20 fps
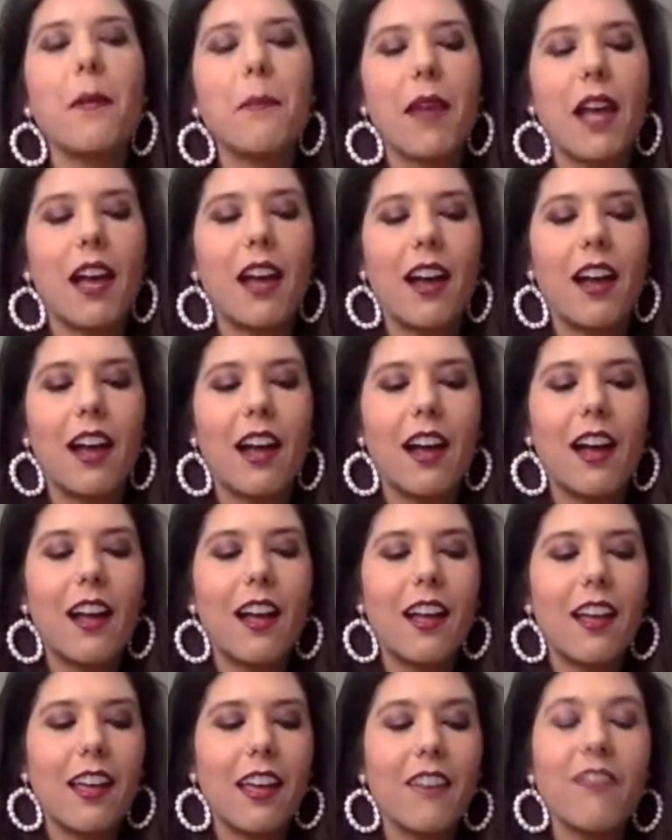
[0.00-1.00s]

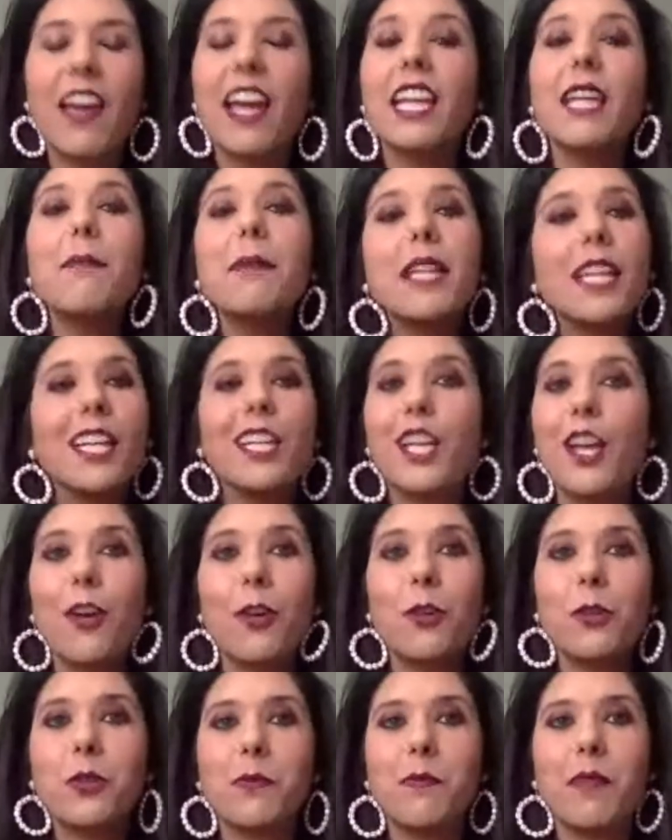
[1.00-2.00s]
If anybody
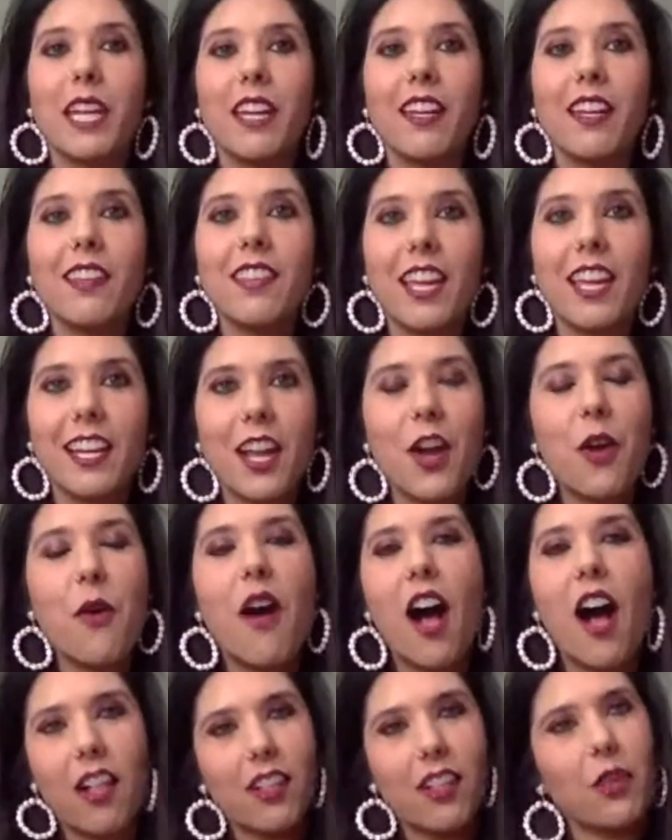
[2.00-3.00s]
knows me, they
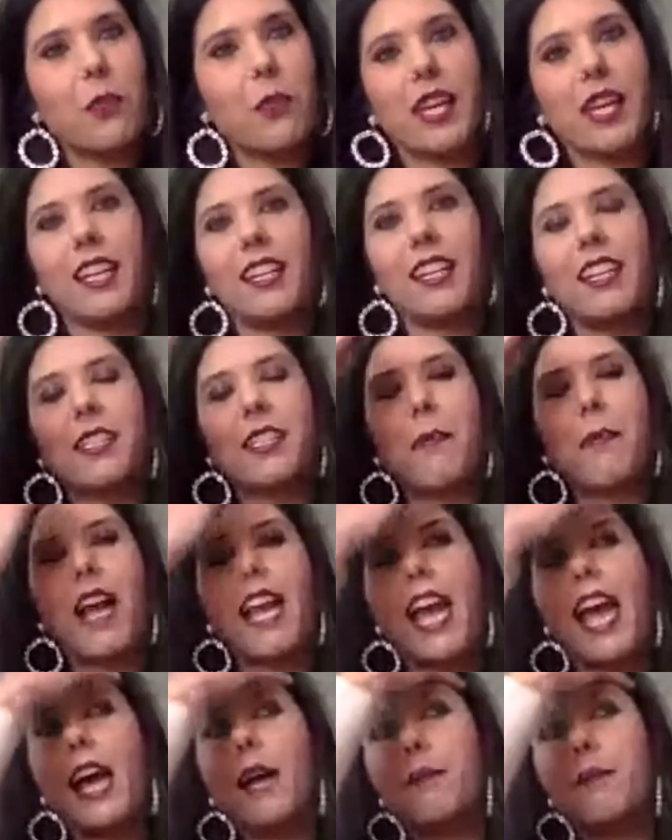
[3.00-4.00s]
know Halloween is
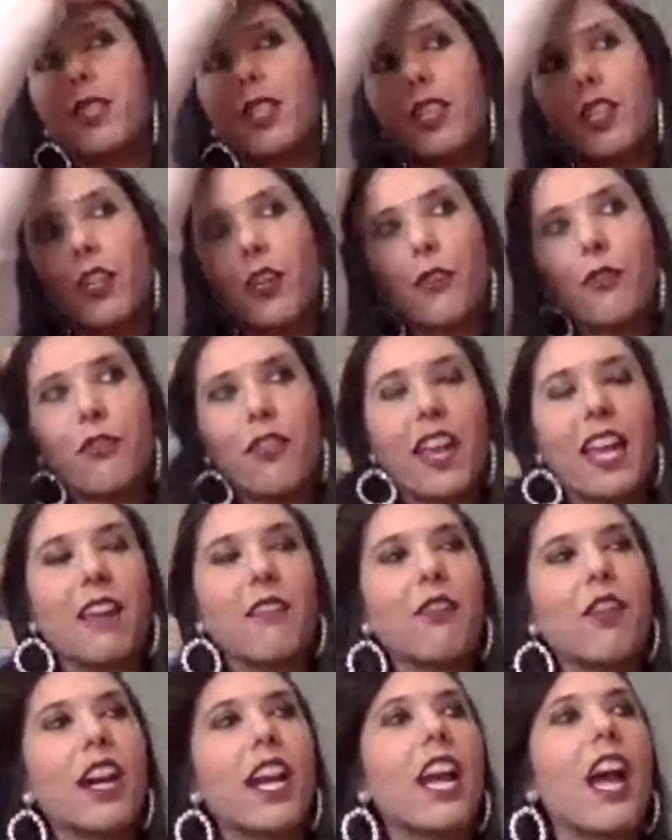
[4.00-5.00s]
my absolute
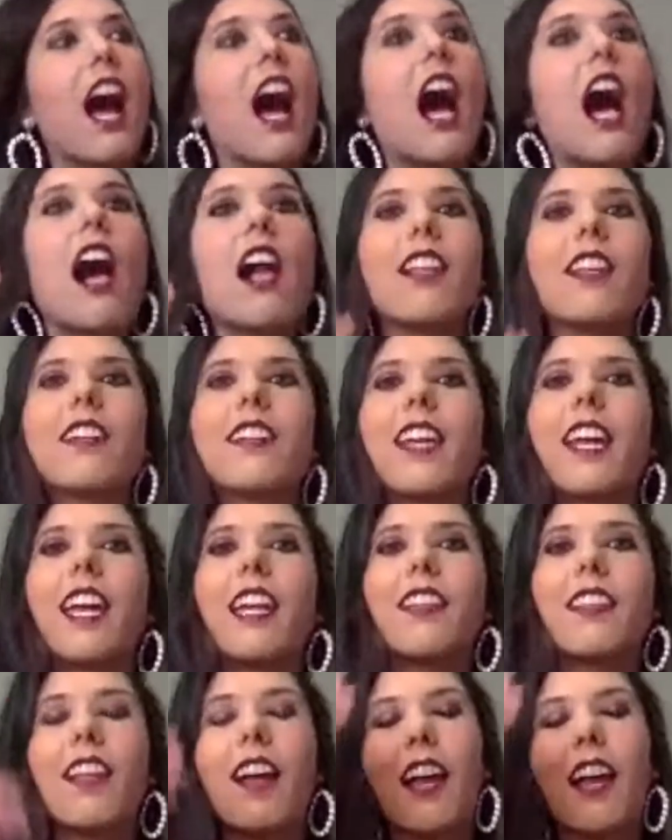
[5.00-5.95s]
favorite holiday.